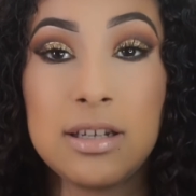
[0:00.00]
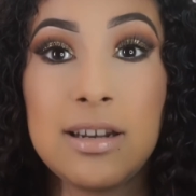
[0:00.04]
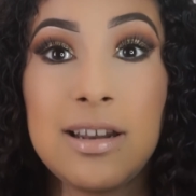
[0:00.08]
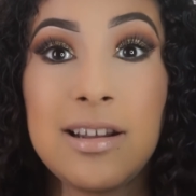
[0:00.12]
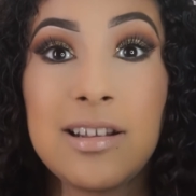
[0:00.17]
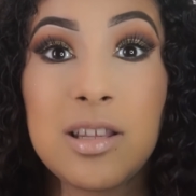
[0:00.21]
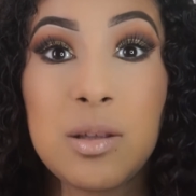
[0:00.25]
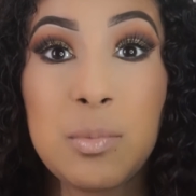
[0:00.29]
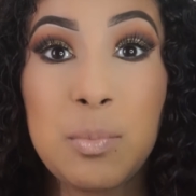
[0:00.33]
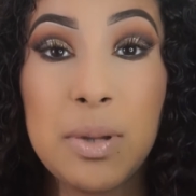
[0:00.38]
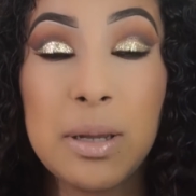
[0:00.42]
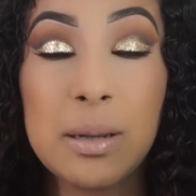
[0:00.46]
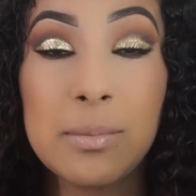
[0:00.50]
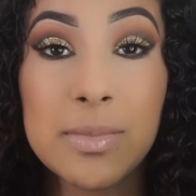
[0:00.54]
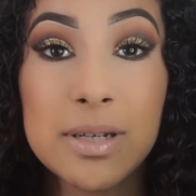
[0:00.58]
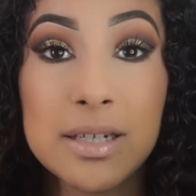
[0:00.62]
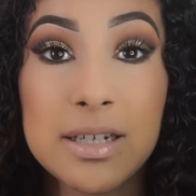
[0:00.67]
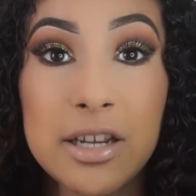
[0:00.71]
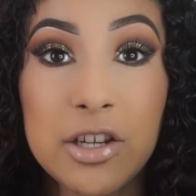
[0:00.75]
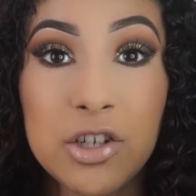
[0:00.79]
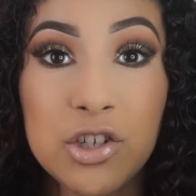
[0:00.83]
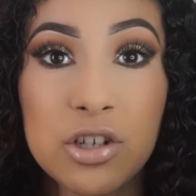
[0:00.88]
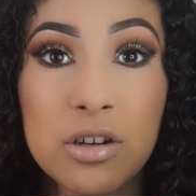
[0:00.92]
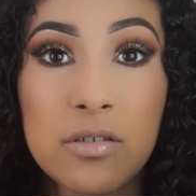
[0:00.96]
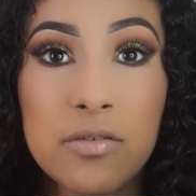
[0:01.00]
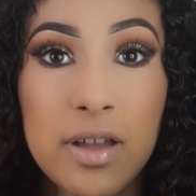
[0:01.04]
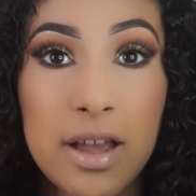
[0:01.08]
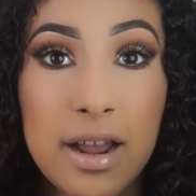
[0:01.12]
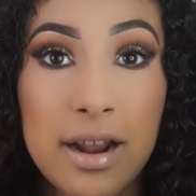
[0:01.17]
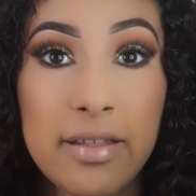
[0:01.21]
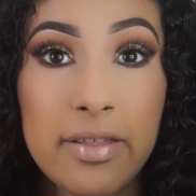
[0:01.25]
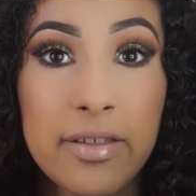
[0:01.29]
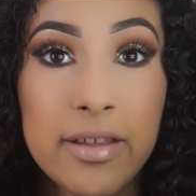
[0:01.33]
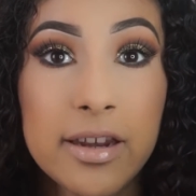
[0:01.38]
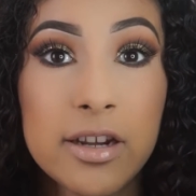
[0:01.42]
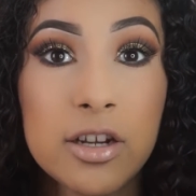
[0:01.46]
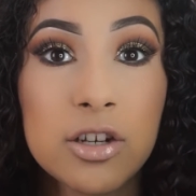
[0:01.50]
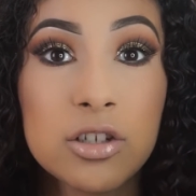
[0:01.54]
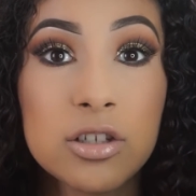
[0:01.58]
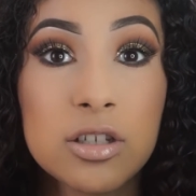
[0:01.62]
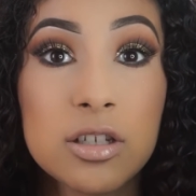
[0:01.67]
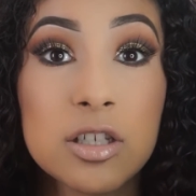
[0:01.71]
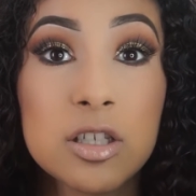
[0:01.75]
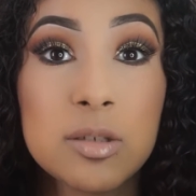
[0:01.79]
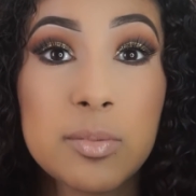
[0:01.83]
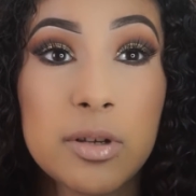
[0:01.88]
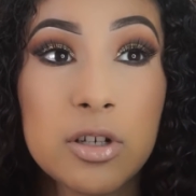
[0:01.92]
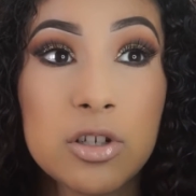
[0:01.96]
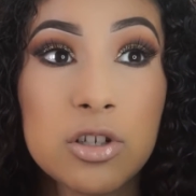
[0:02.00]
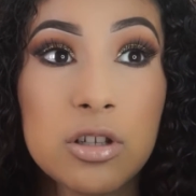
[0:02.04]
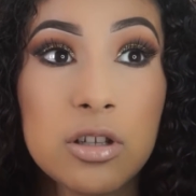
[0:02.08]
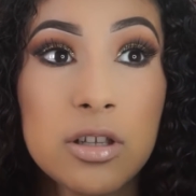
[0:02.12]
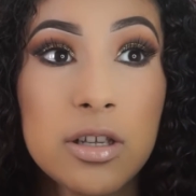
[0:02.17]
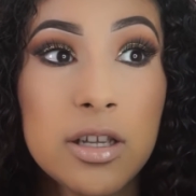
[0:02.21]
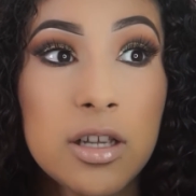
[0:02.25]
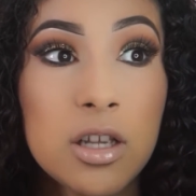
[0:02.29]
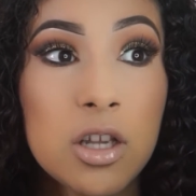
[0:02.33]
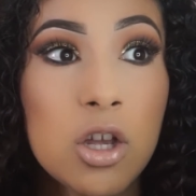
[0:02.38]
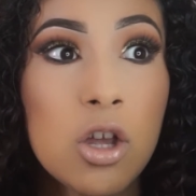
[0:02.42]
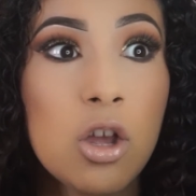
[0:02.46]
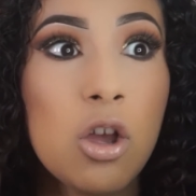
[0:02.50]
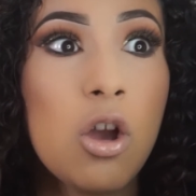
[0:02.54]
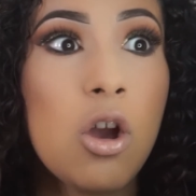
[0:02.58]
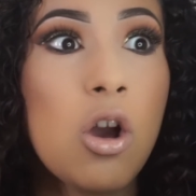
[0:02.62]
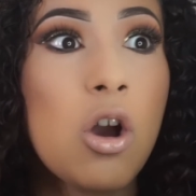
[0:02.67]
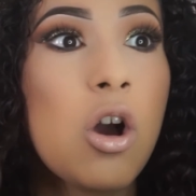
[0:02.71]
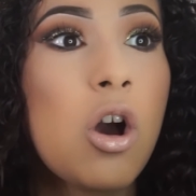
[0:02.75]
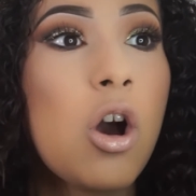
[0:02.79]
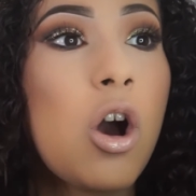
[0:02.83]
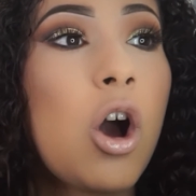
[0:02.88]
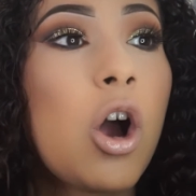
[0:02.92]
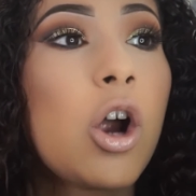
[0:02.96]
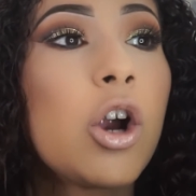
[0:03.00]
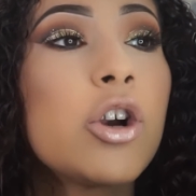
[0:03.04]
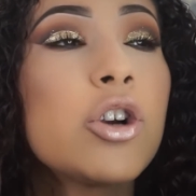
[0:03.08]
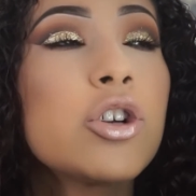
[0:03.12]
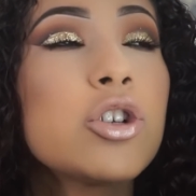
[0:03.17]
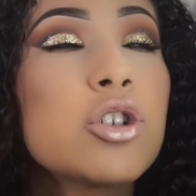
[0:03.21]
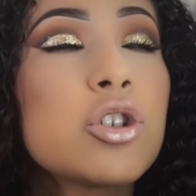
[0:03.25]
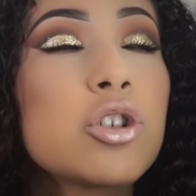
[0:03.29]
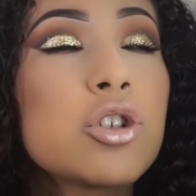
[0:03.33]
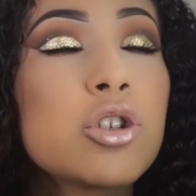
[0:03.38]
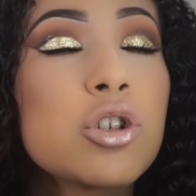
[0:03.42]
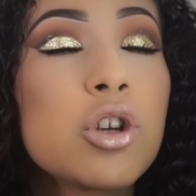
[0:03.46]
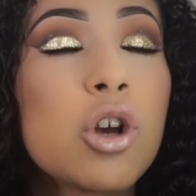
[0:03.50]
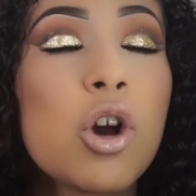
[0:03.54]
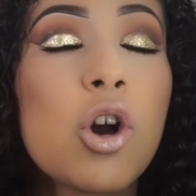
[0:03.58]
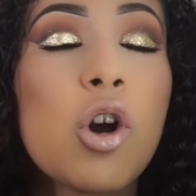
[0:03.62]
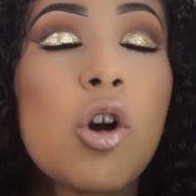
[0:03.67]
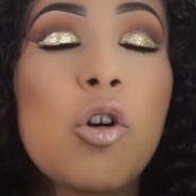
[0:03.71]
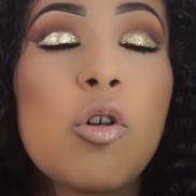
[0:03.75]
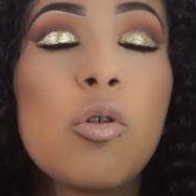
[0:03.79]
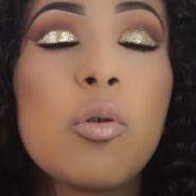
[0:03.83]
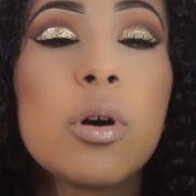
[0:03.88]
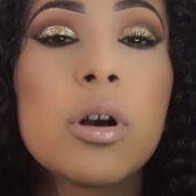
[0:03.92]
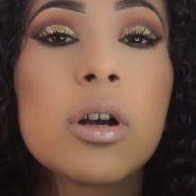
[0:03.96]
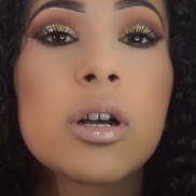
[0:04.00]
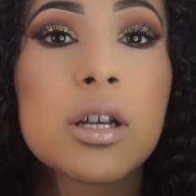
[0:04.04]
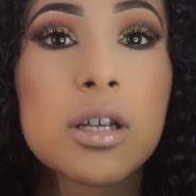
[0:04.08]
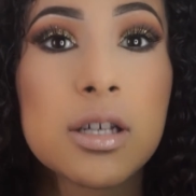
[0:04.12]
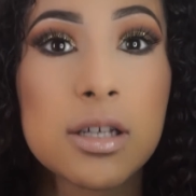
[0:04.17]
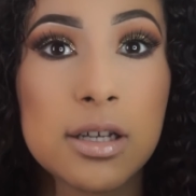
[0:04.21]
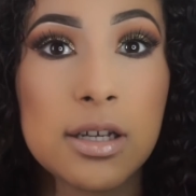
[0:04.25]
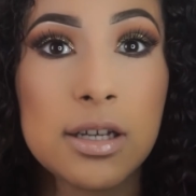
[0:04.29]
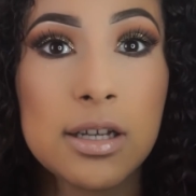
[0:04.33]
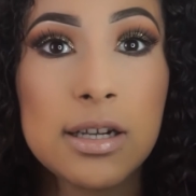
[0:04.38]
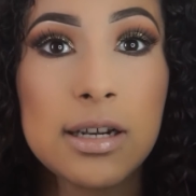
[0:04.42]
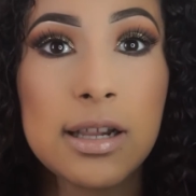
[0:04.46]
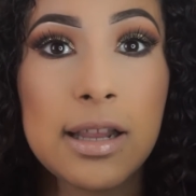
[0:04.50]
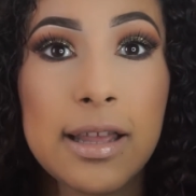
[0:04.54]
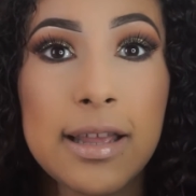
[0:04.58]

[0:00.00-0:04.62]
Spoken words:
Like, the pigmentation of the highlighters especially are so good.